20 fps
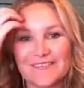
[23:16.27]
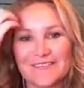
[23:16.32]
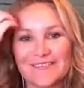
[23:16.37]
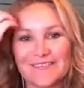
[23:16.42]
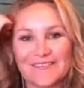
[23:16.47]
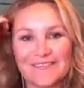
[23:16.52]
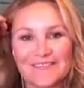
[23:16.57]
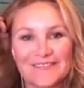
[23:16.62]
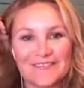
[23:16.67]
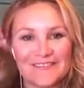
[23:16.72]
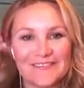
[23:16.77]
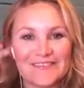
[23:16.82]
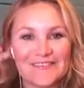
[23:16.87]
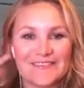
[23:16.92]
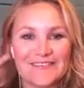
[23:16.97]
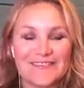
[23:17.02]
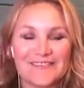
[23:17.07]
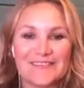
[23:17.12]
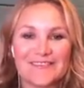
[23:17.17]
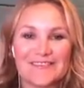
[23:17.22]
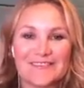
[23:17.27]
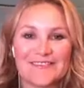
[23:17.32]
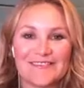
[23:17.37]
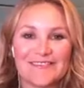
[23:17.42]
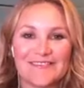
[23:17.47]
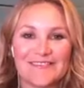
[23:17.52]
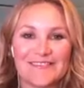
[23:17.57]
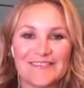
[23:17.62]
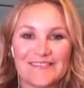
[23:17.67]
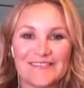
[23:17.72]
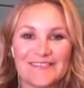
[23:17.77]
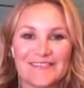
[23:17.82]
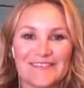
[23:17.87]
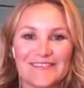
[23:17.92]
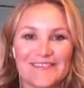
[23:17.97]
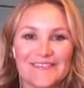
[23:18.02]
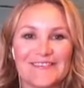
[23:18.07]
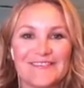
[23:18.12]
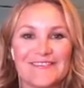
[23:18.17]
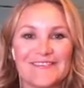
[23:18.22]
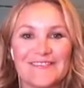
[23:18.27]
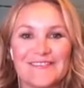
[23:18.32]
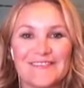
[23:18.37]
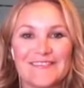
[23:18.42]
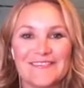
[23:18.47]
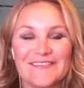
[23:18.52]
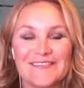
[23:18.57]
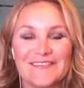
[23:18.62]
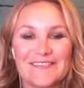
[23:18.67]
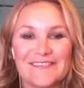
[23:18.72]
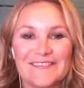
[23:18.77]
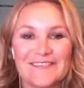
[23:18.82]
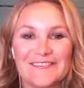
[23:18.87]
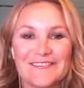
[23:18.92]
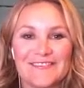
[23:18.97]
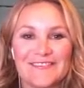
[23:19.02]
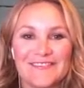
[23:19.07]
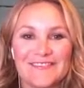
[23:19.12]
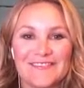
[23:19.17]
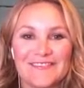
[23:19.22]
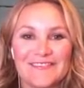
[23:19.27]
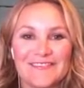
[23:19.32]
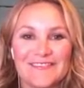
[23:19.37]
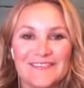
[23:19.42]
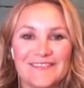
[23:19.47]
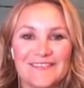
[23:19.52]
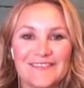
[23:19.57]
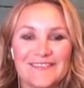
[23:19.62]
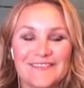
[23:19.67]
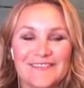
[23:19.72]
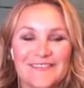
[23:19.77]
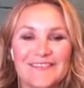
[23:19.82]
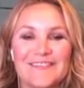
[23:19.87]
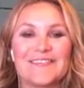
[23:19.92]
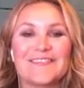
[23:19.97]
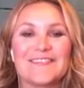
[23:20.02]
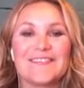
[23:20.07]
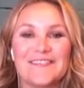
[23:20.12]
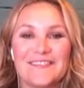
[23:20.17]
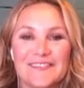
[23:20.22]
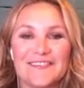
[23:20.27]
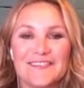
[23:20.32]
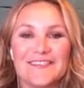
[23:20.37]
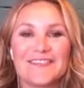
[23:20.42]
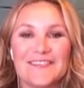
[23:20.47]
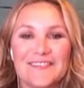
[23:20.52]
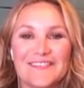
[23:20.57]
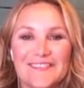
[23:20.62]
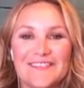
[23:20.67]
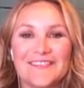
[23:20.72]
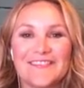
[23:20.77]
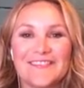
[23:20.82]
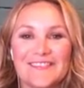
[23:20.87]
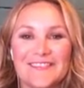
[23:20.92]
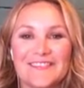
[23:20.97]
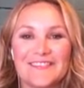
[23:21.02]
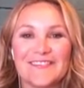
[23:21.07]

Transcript: No words are spoken by the person on screen.